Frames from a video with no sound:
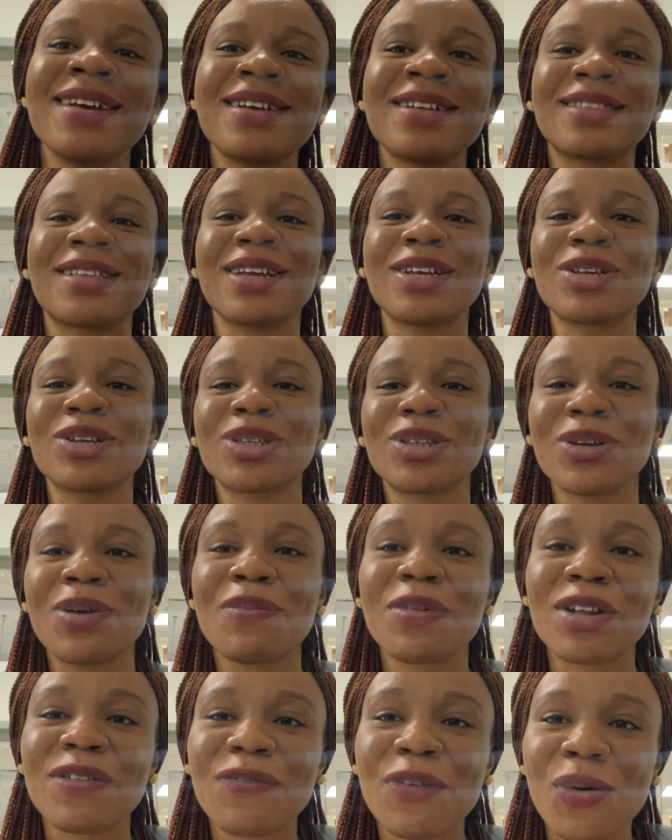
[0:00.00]
Thank you so
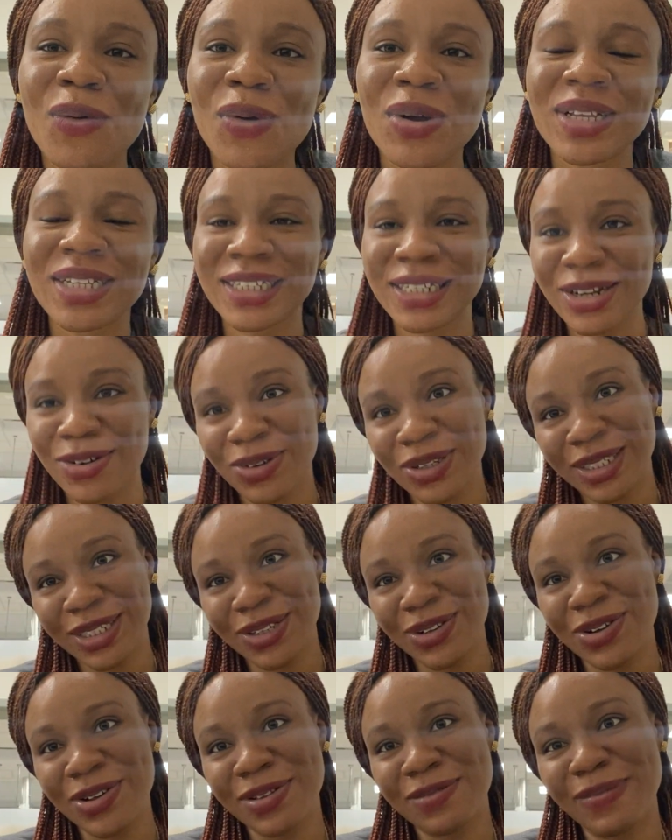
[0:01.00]
much for watching. I'll see
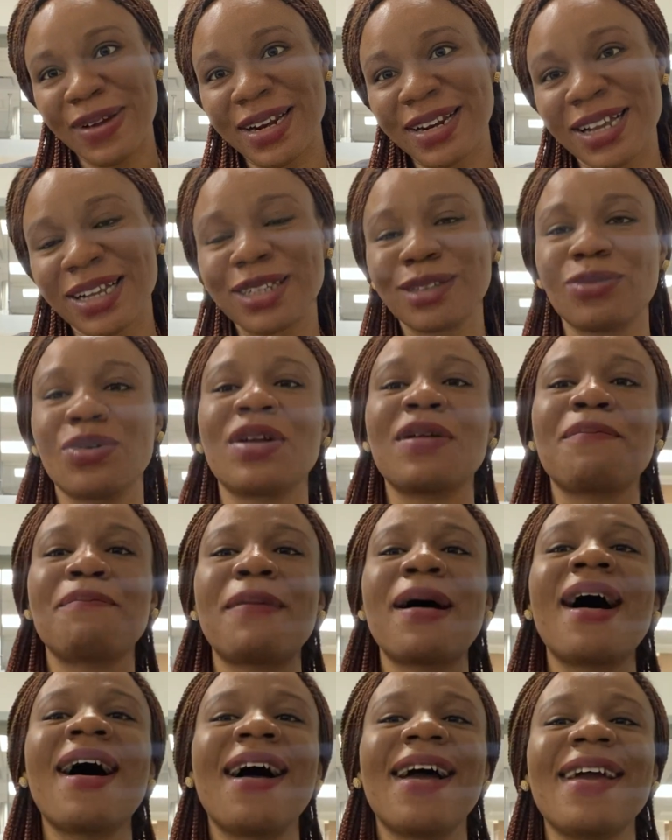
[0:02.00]
you in my next one.
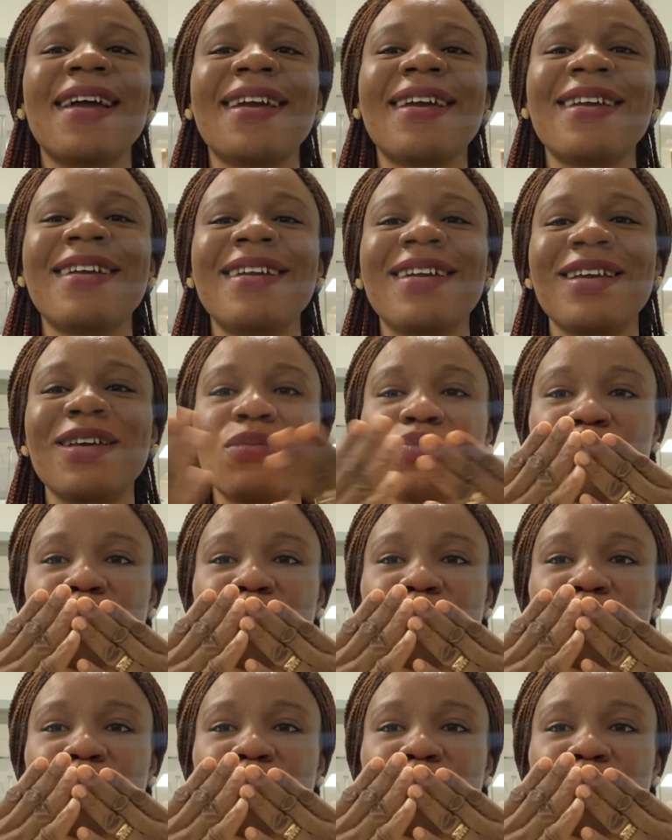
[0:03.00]
Bye.